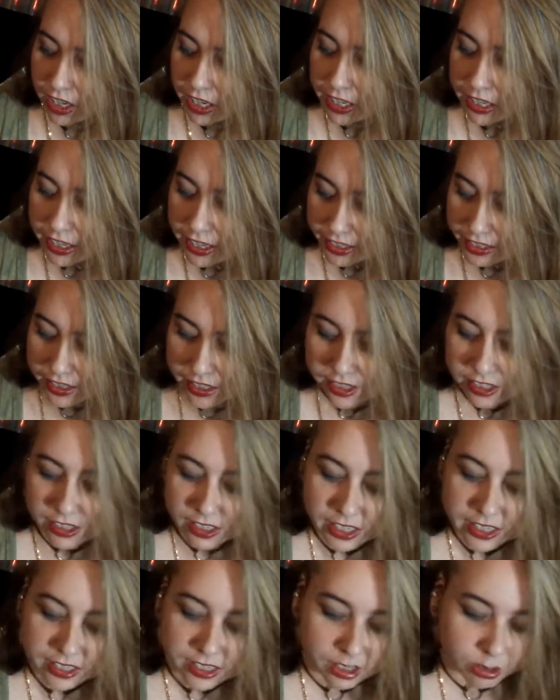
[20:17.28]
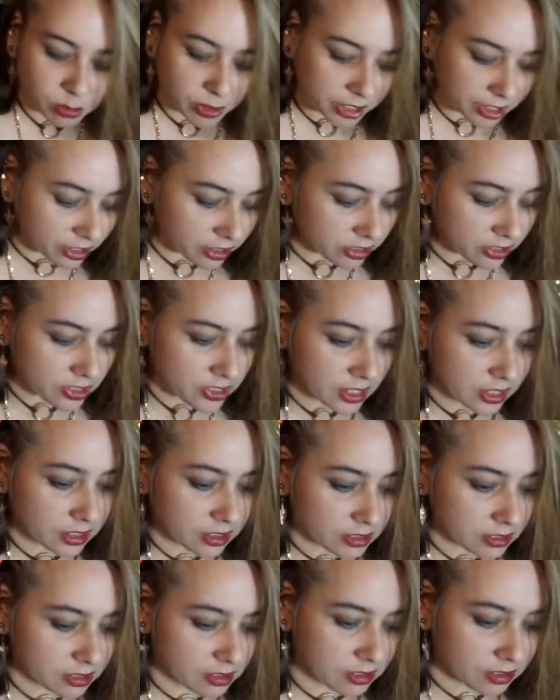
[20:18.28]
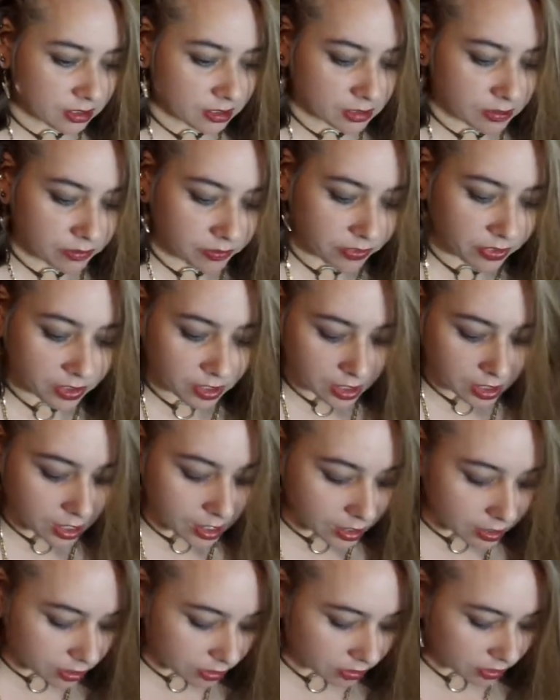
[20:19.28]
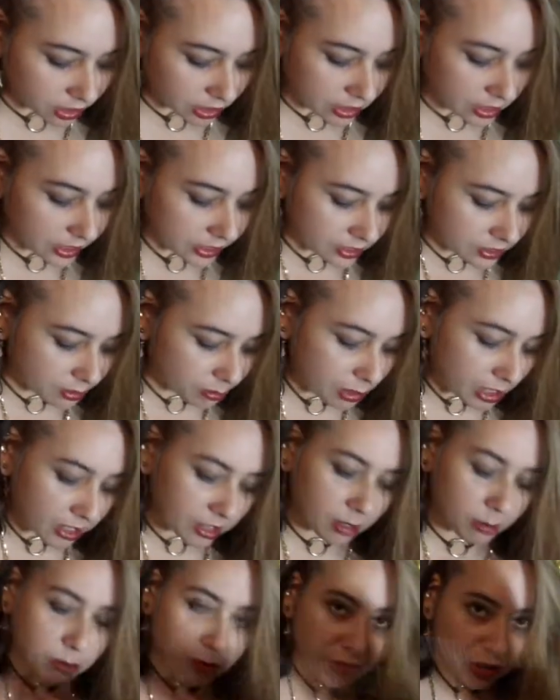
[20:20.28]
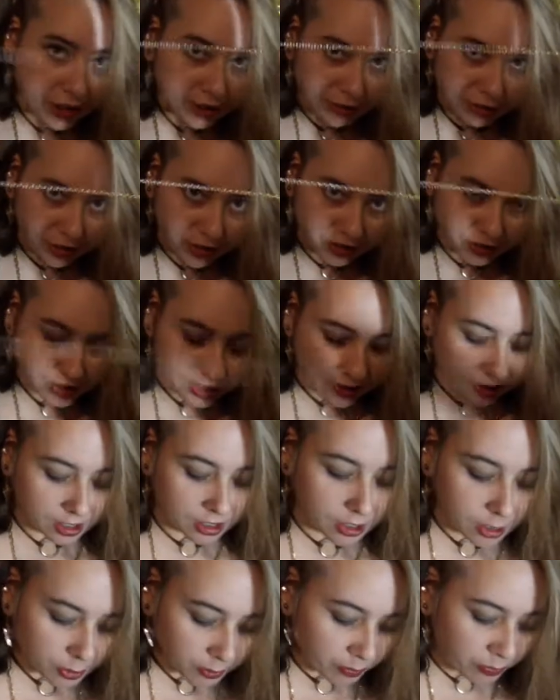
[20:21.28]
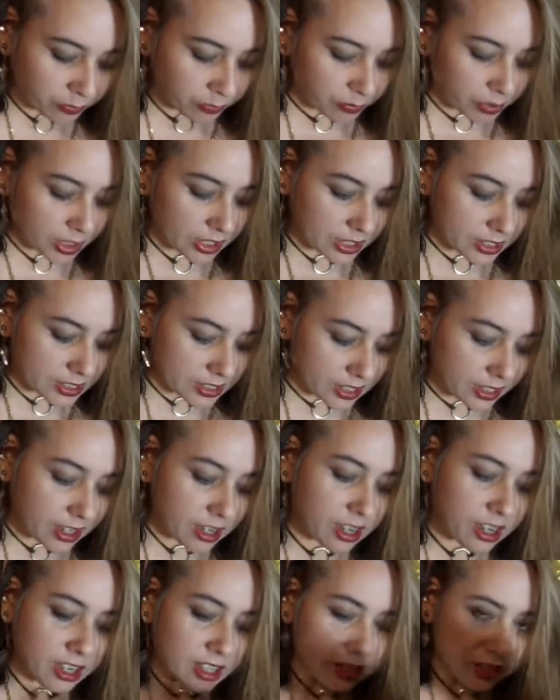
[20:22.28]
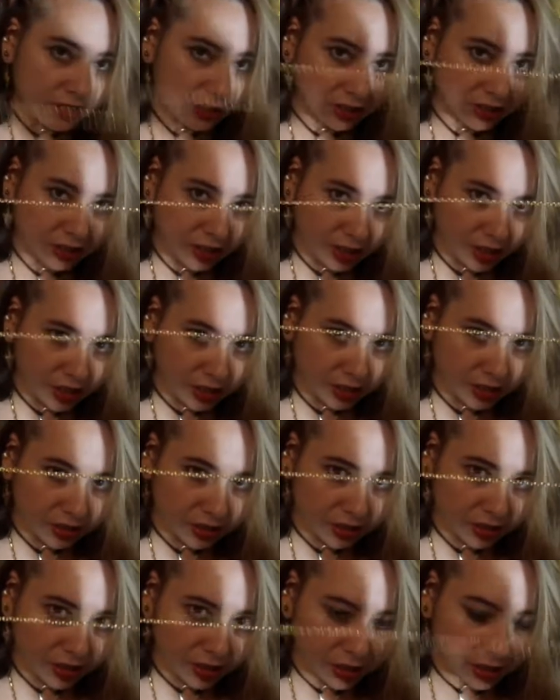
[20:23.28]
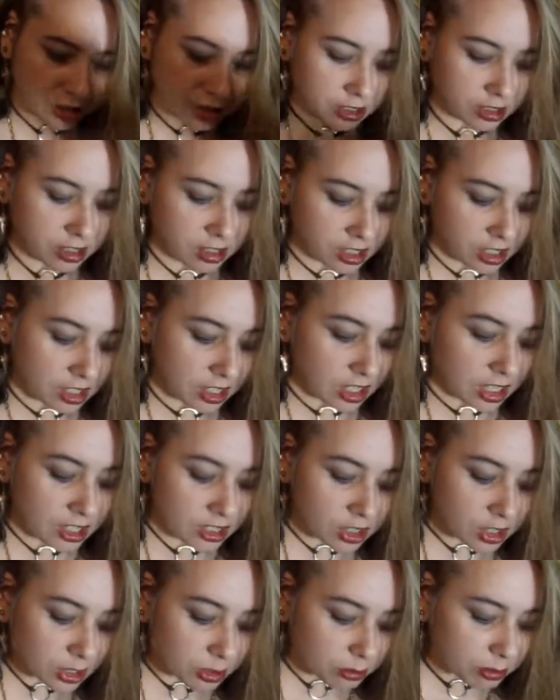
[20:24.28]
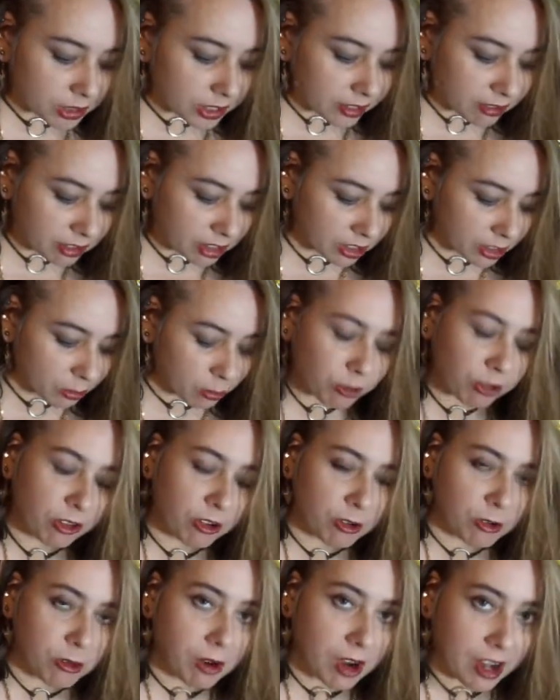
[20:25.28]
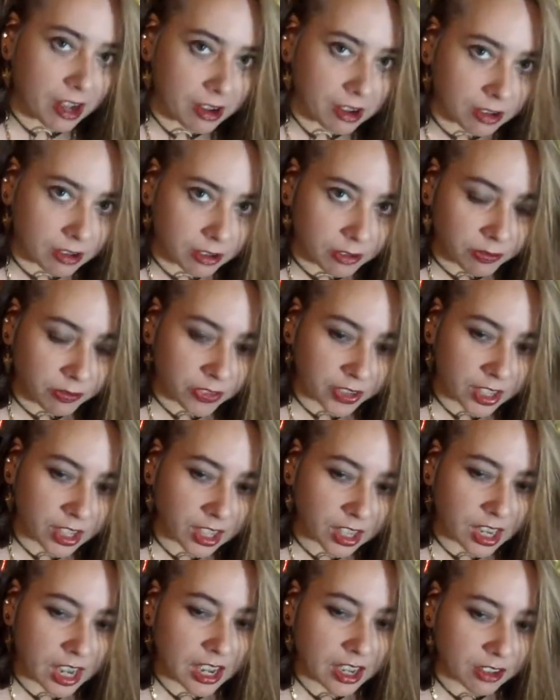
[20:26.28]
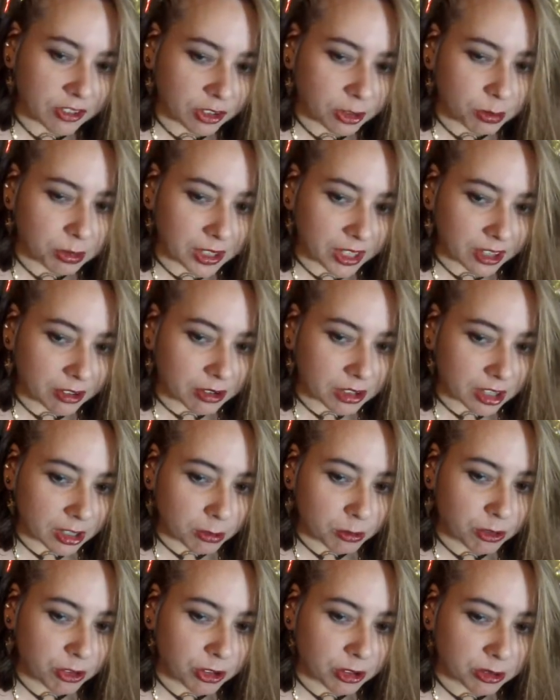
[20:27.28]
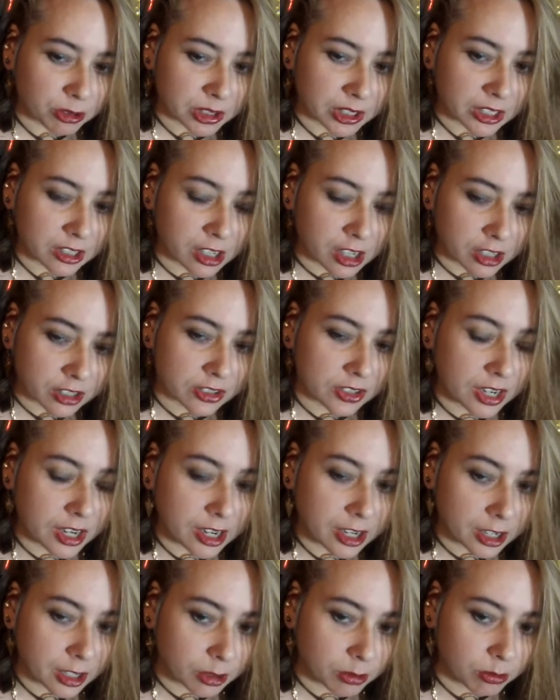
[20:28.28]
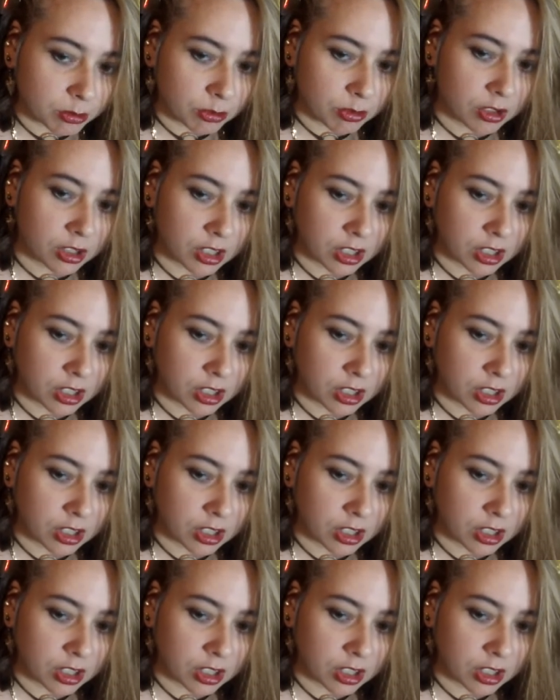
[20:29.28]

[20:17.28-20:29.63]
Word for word: I'd like to do that to my other sets now. I'd like to make them 550 because they are a little a little thin. And you can play with them for a while. If you play with them for a really long time,